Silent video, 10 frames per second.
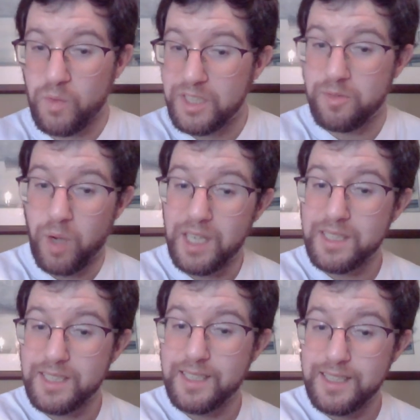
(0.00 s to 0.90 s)
It
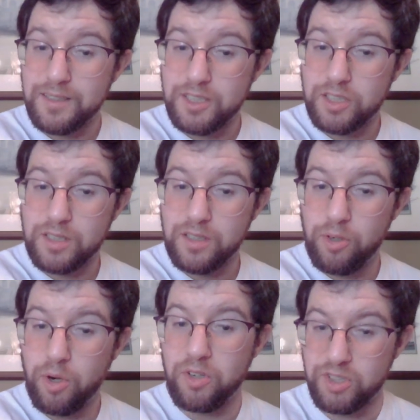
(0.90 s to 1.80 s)
was in
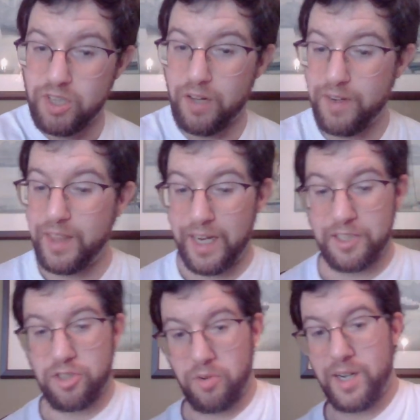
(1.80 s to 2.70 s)
Yugoslavia, that
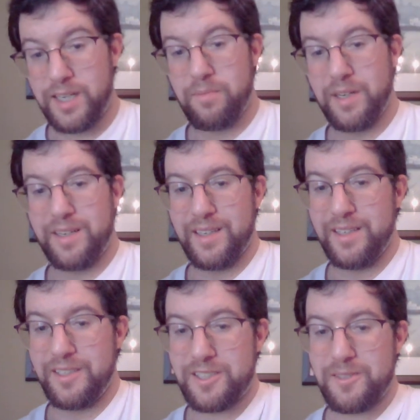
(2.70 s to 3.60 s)
is correct, but
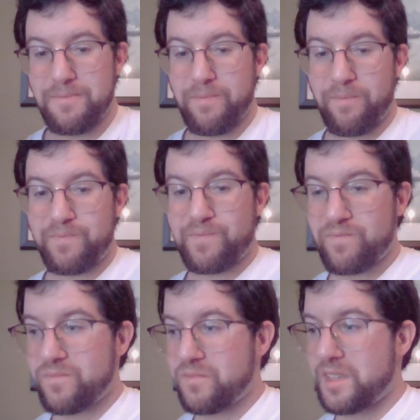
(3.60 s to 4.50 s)
the
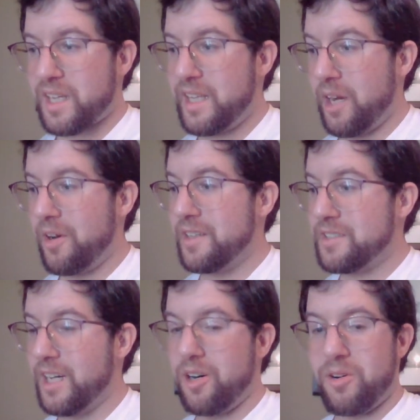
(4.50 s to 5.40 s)
area
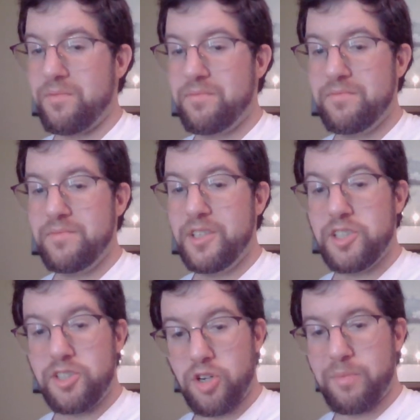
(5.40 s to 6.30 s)
is now
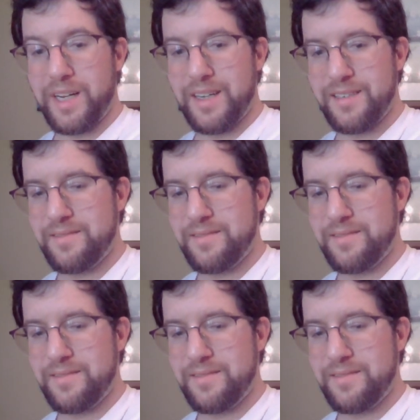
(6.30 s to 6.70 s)
Serbia.